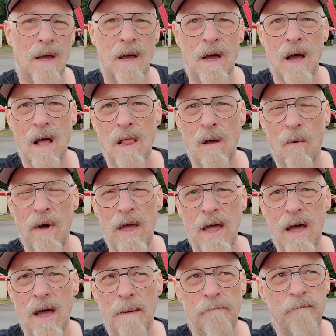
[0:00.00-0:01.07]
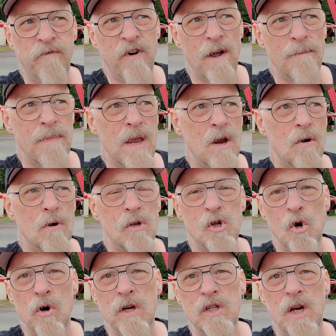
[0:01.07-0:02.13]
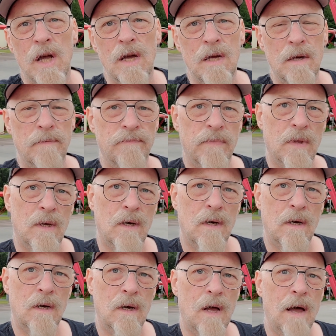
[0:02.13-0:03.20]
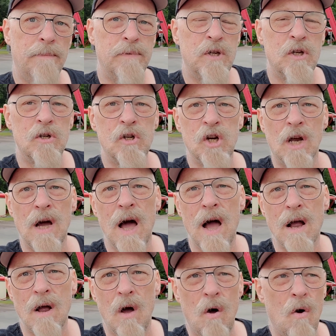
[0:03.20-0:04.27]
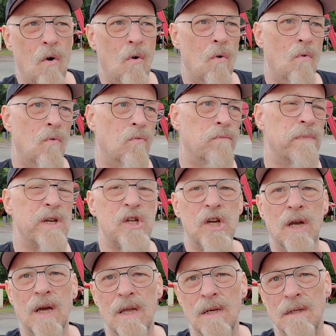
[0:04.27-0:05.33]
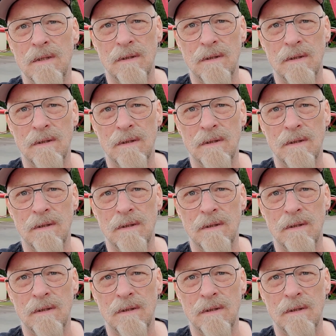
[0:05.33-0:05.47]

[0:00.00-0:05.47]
all the way up from here in Georgia up to Chicago, Michigan,